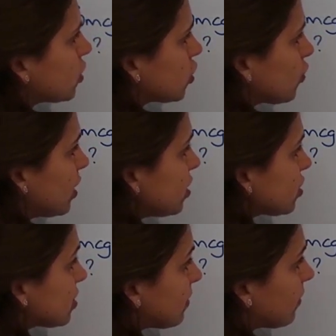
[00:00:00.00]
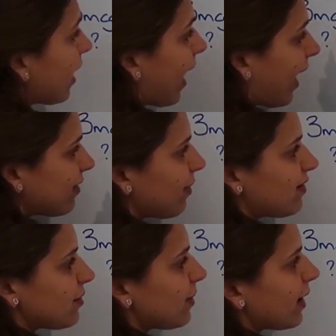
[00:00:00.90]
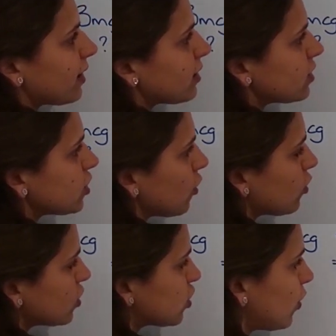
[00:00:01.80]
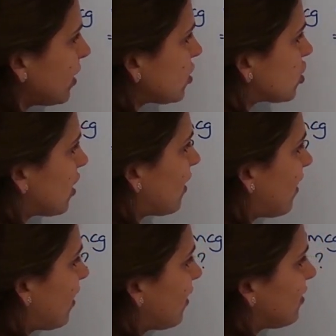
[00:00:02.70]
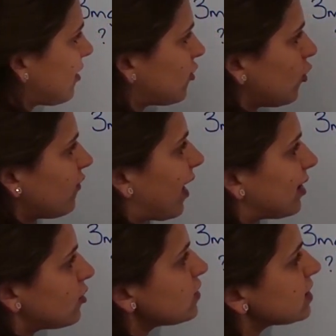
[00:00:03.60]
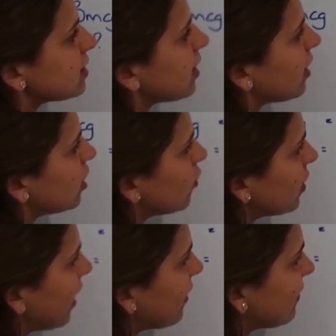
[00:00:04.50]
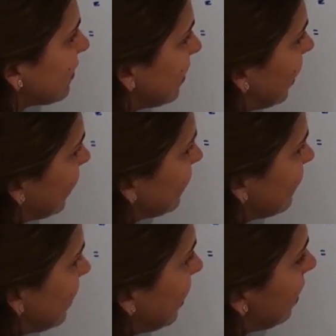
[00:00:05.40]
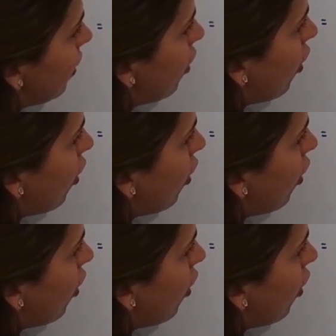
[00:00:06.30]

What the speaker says: Switch and multiply. So switch the two values, you will get 90